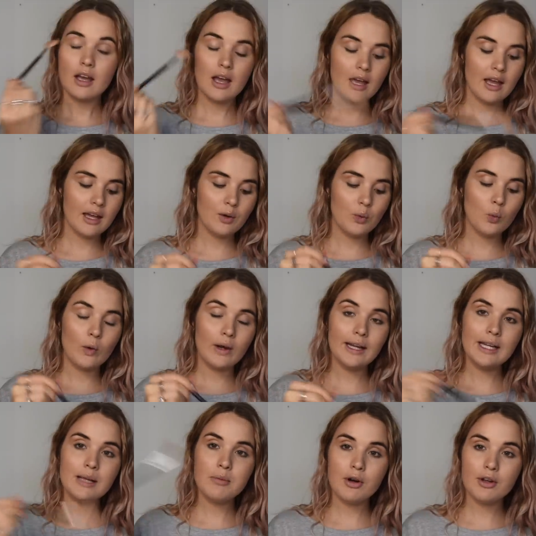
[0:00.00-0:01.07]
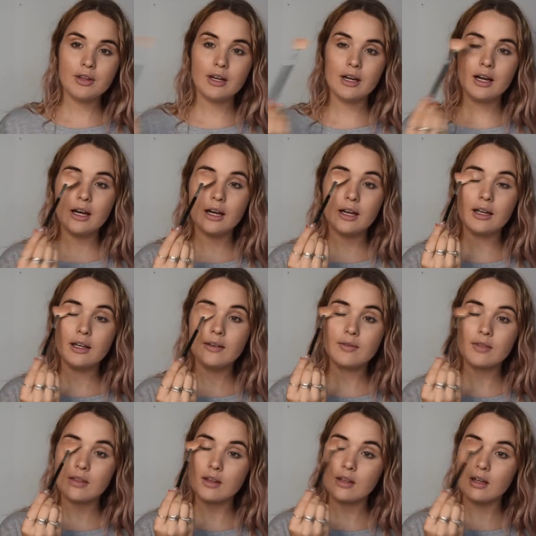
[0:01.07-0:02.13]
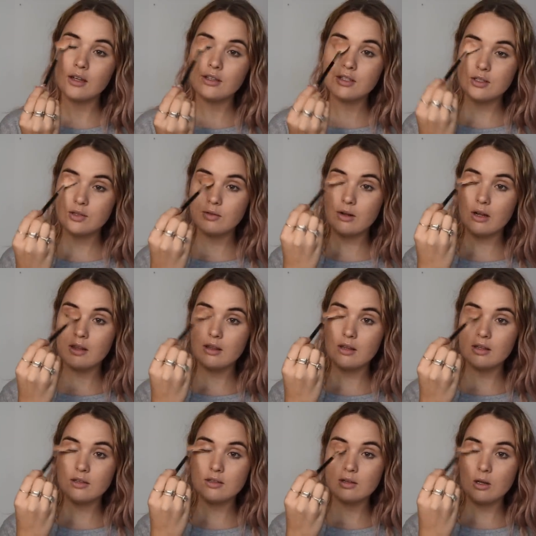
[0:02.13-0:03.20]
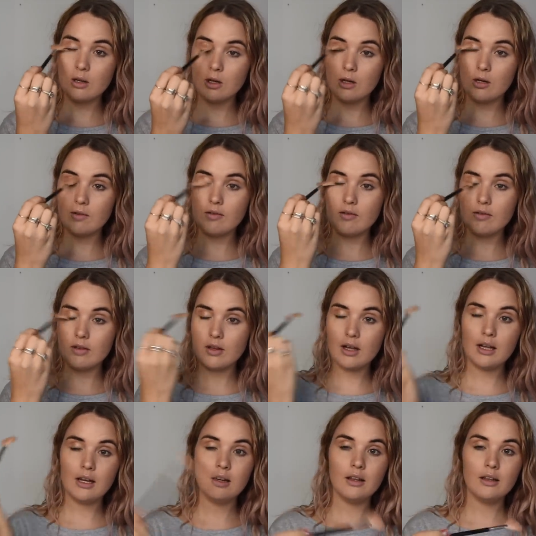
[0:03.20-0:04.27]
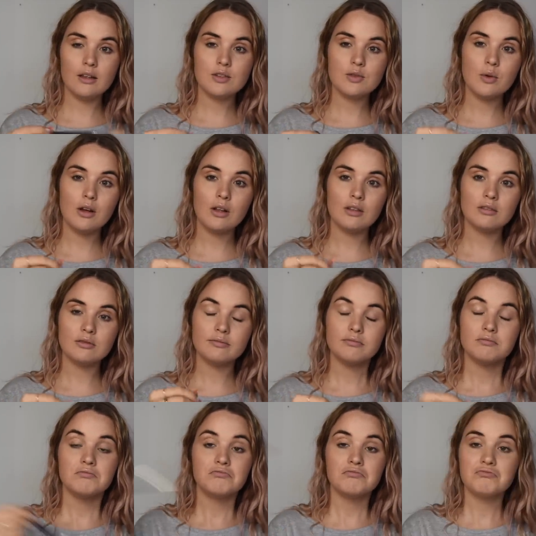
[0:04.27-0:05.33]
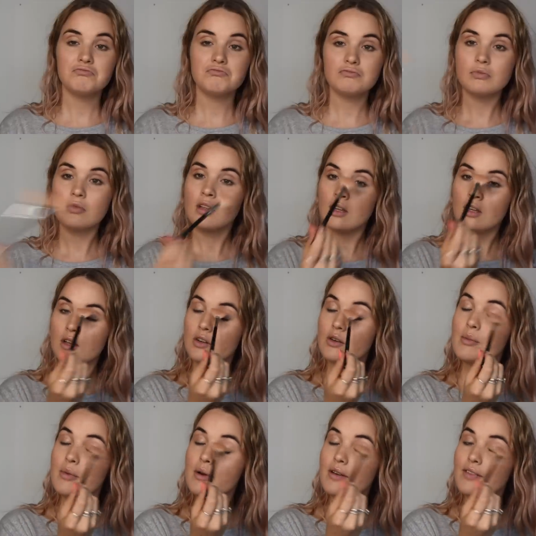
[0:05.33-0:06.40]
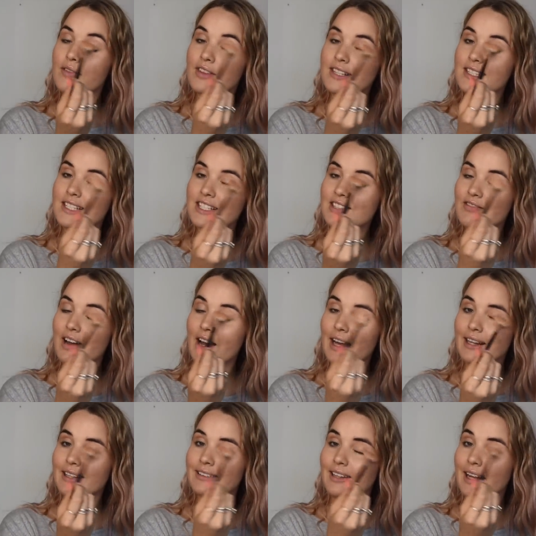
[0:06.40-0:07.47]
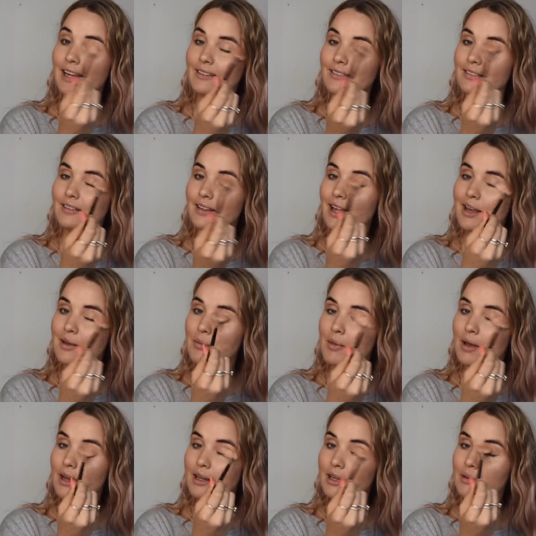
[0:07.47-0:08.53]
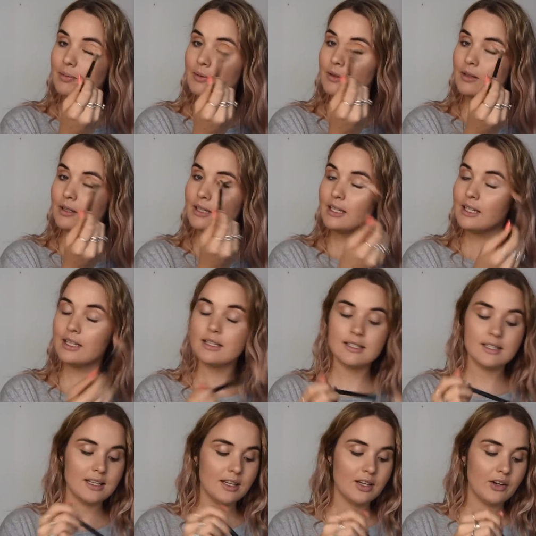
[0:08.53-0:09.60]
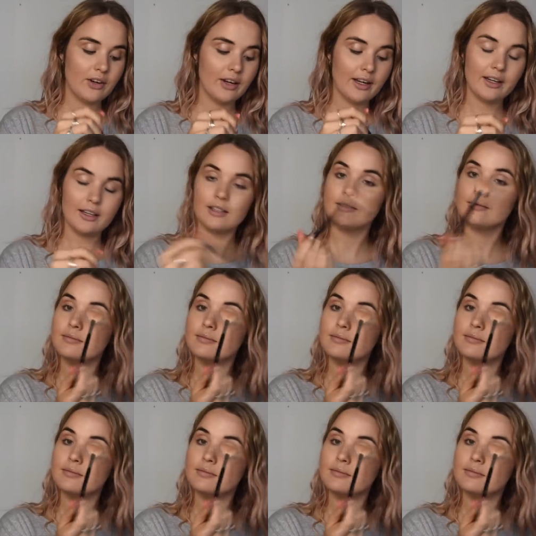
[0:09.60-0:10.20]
And while I'm on the eye, I just run this over the eyelid as well. Remember, this is my day-to-day makeup look, easy, quick.